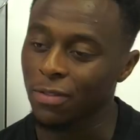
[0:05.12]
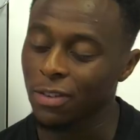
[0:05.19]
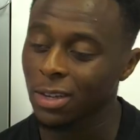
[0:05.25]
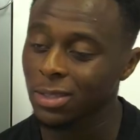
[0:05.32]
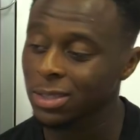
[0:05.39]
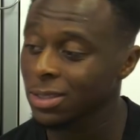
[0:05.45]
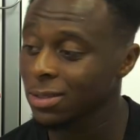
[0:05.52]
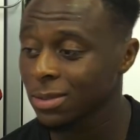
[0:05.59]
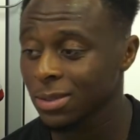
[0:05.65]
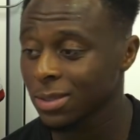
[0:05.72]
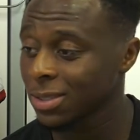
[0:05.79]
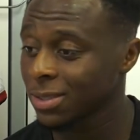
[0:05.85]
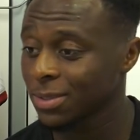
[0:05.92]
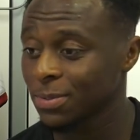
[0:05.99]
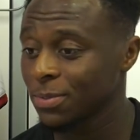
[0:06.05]
firstly,
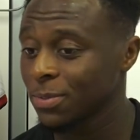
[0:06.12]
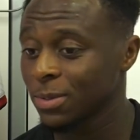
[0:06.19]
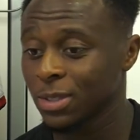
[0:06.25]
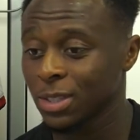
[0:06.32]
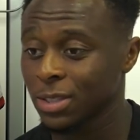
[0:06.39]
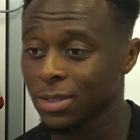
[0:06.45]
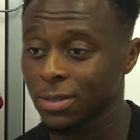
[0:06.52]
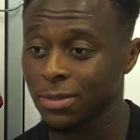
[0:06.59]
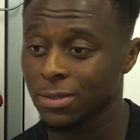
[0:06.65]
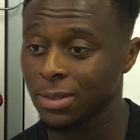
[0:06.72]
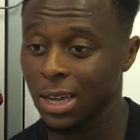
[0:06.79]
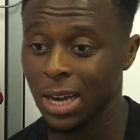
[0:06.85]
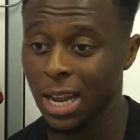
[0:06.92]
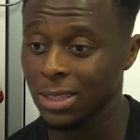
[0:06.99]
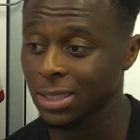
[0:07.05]
just
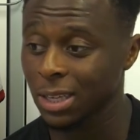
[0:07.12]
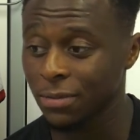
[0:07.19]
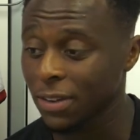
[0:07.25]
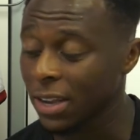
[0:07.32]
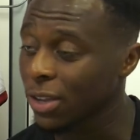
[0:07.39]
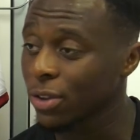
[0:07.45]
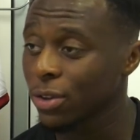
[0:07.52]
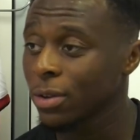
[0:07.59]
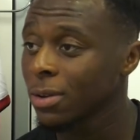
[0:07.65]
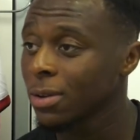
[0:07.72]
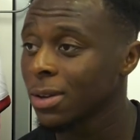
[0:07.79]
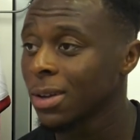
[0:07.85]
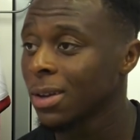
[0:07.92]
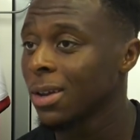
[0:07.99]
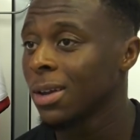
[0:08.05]
I'd like to say thank you.
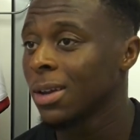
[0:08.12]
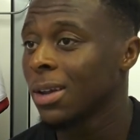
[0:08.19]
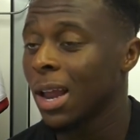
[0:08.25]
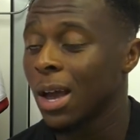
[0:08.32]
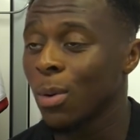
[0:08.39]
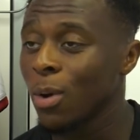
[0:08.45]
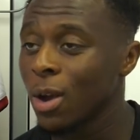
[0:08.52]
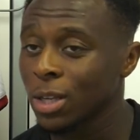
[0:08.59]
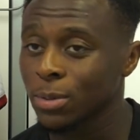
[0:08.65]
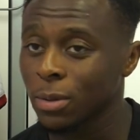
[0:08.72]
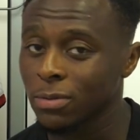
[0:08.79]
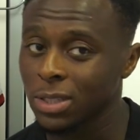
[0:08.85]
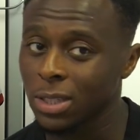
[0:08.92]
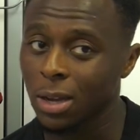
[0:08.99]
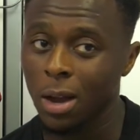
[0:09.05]
Like, words
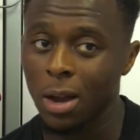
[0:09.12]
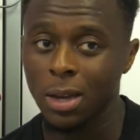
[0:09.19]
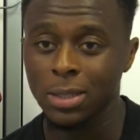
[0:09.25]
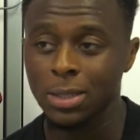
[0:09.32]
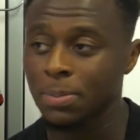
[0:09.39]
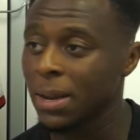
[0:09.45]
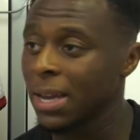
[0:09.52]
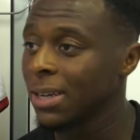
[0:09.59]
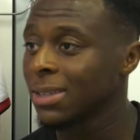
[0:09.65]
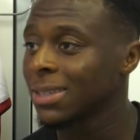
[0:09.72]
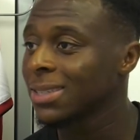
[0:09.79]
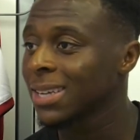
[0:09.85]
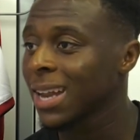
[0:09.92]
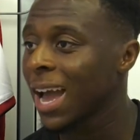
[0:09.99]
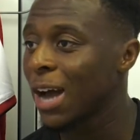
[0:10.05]
obviously can't explain
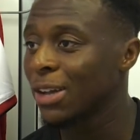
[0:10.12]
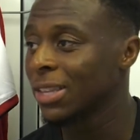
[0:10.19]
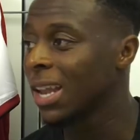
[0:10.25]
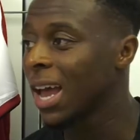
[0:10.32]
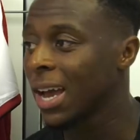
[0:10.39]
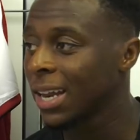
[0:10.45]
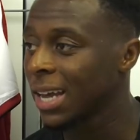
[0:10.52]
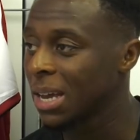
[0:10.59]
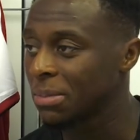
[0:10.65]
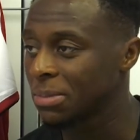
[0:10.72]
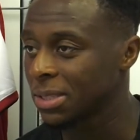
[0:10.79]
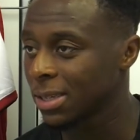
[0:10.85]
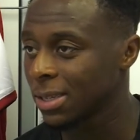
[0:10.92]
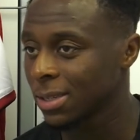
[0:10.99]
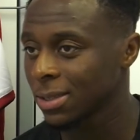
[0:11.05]
how delighted I am
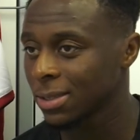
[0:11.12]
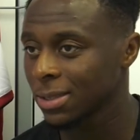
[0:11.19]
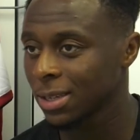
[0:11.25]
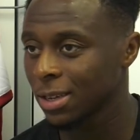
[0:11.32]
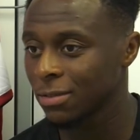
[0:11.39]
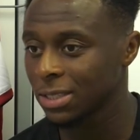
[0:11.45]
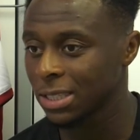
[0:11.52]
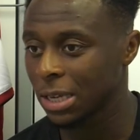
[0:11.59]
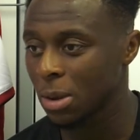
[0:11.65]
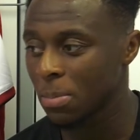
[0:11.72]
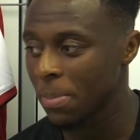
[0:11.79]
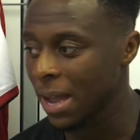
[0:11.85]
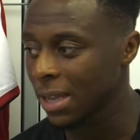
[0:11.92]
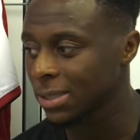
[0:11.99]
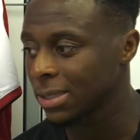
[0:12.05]
to obviously
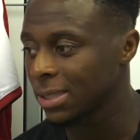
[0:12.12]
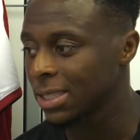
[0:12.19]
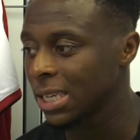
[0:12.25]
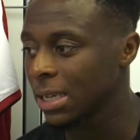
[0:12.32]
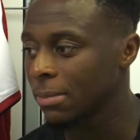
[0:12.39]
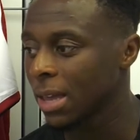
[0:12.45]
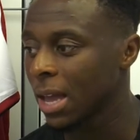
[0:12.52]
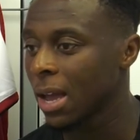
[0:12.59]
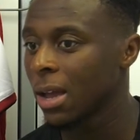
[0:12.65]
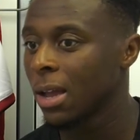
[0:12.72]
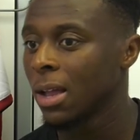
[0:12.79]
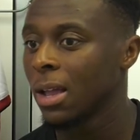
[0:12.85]
come back to the team that